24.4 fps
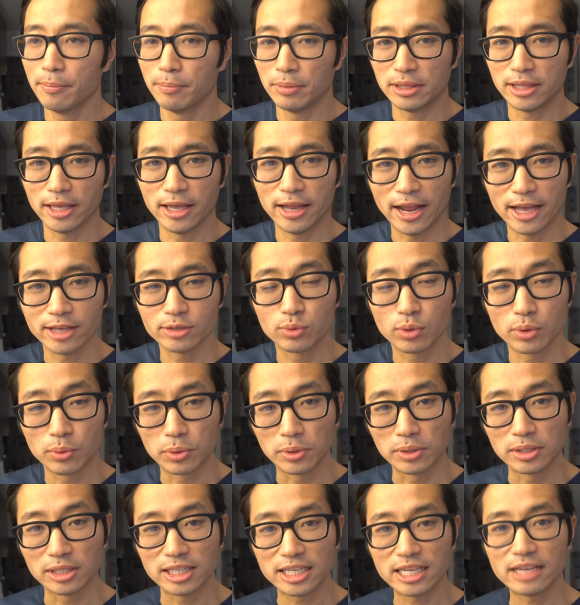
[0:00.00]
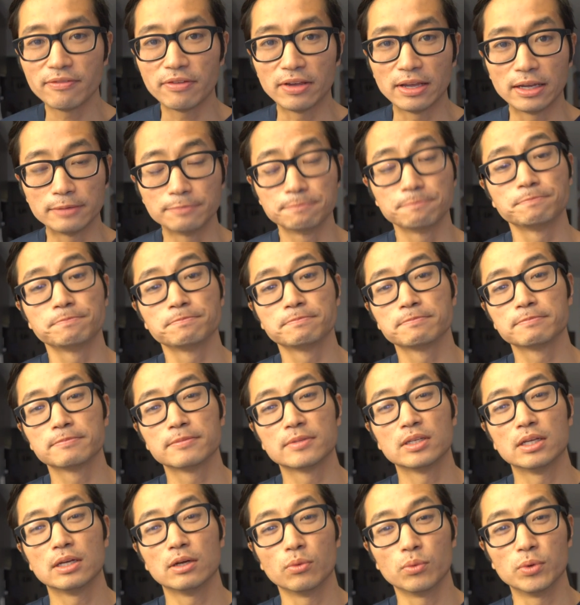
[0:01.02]
But then as we were leaving,
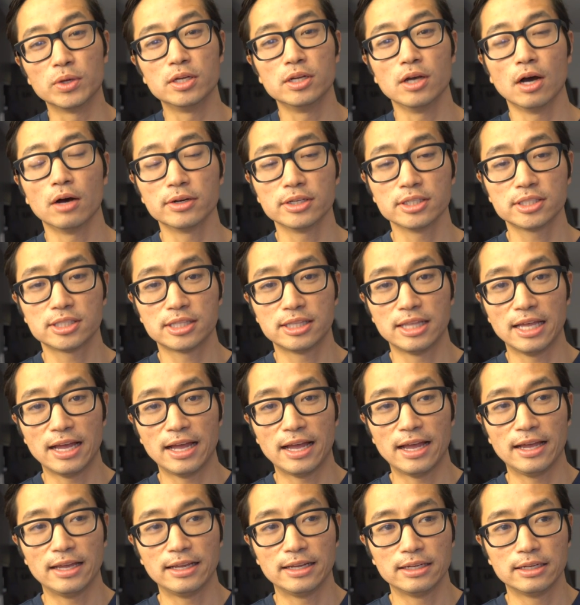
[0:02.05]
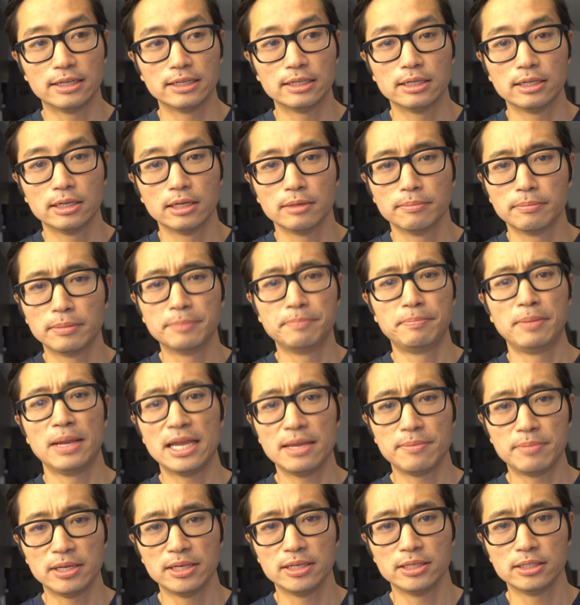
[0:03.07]
we noticed that my
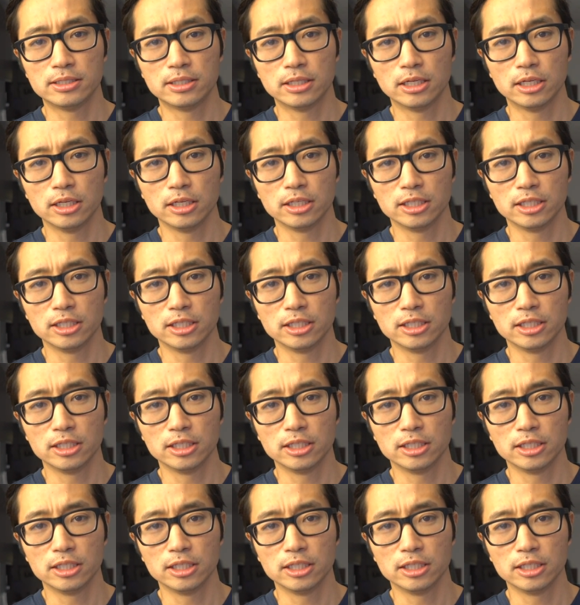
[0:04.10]
baby's